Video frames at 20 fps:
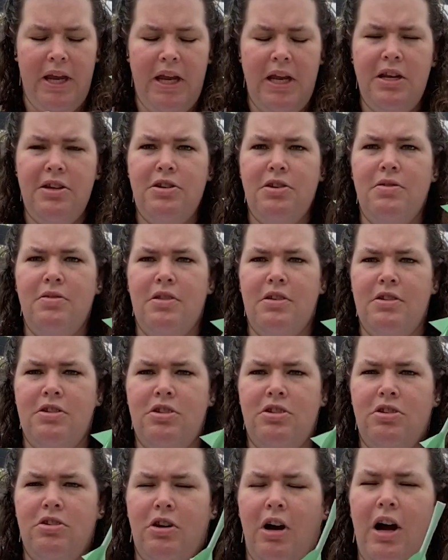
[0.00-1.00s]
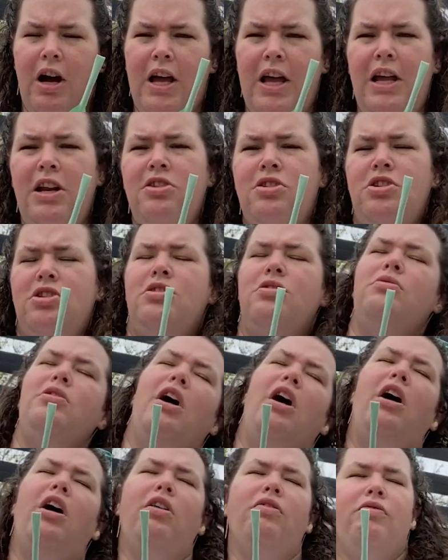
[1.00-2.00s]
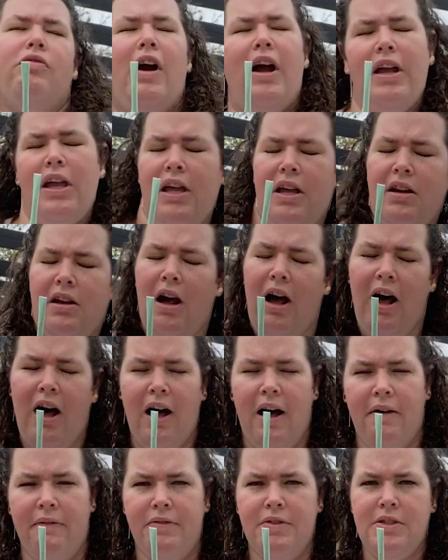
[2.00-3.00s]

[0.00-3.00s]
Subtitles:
into the straw and shoot our rocket off.